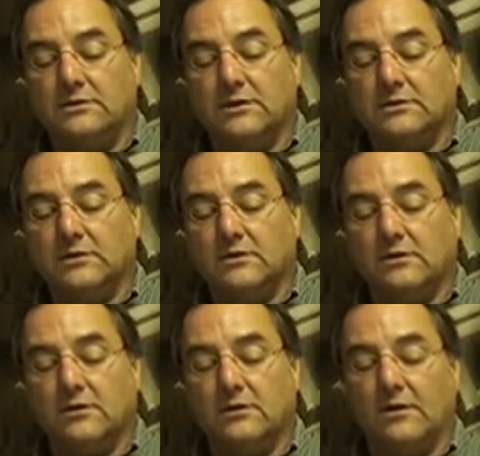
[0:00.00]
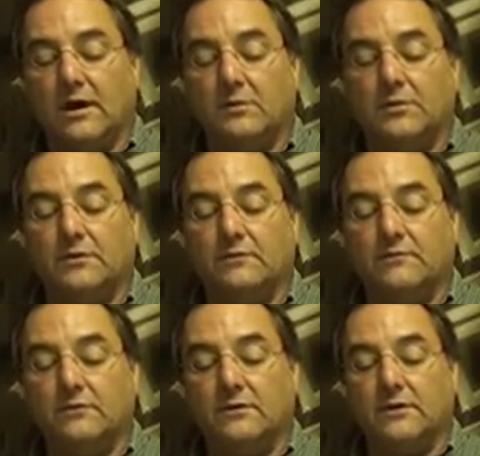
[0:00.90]
adjusting the current output
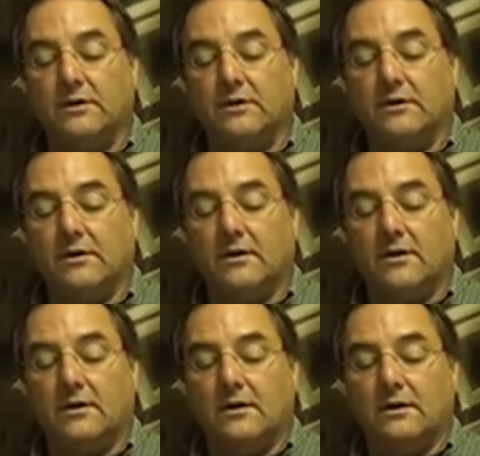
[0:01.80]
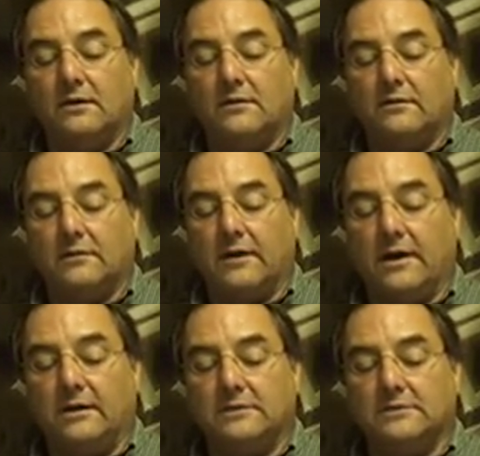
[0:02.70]
for the
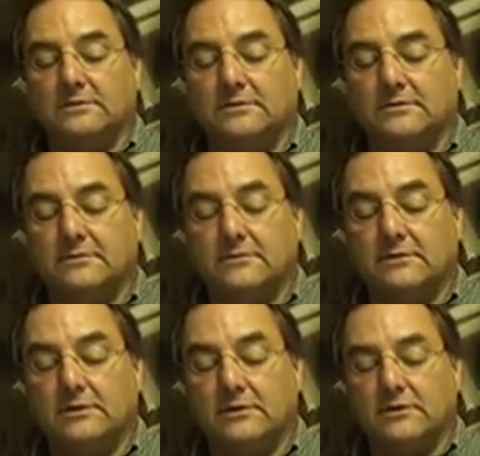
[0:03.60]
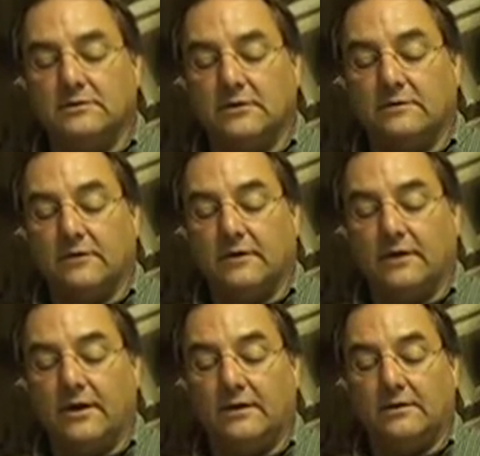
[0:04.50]
lights to conserve all
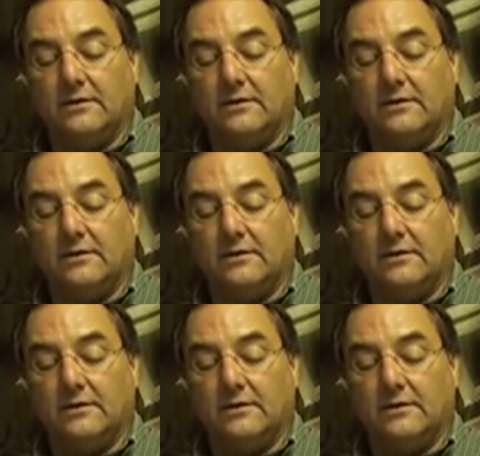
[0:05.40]
that.